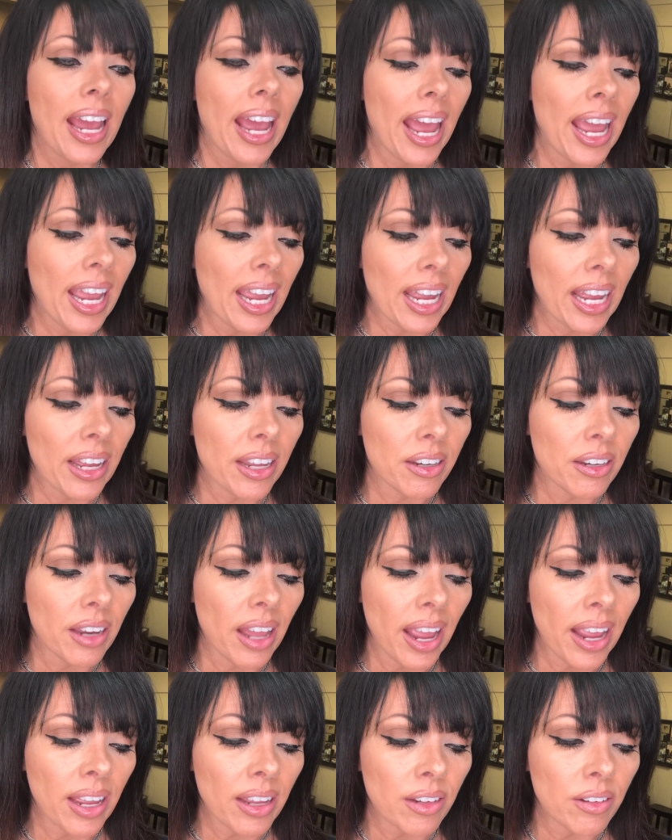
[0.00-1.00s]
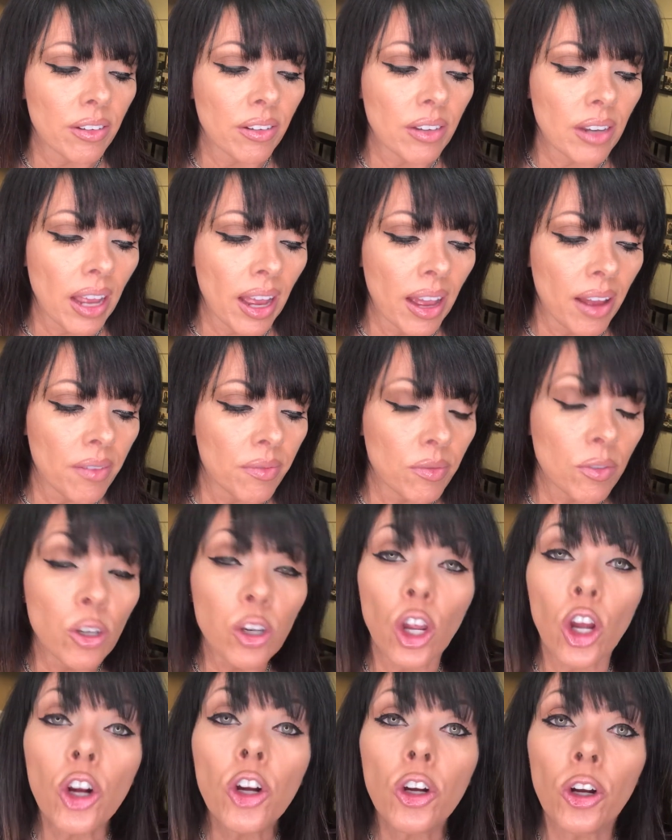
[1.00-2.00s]
And
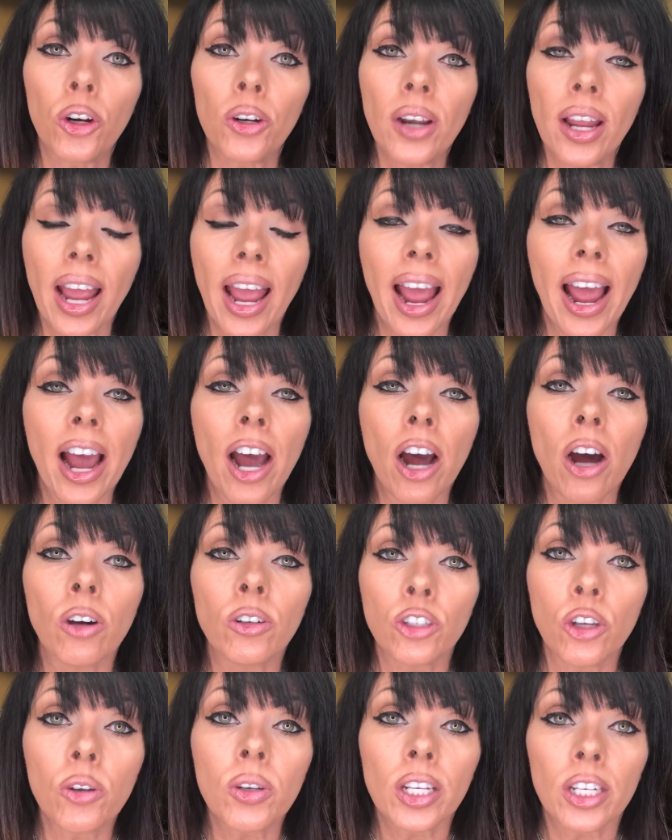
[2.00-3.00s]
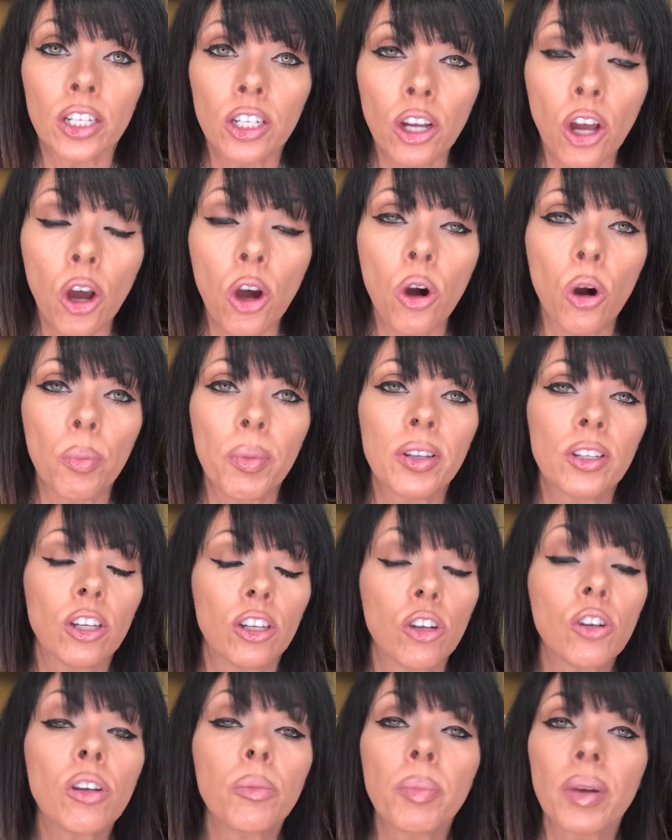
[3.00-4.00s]
learn how you can cope and
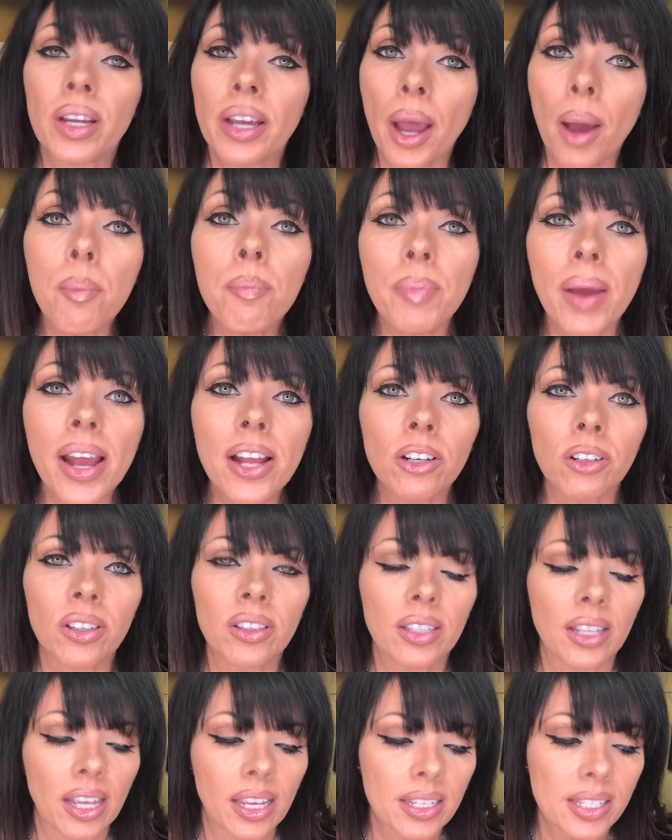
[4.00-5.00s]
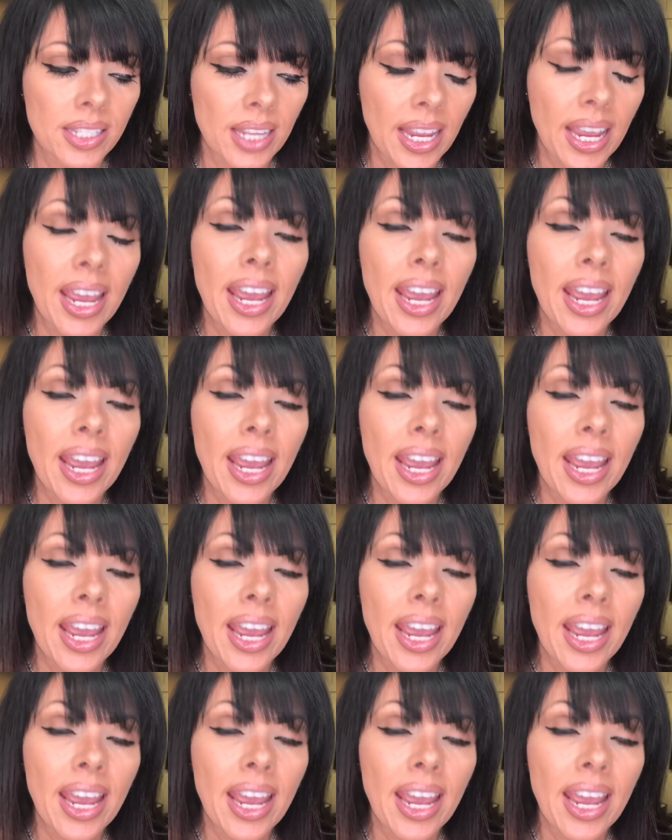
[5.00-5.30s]
you can become better in this.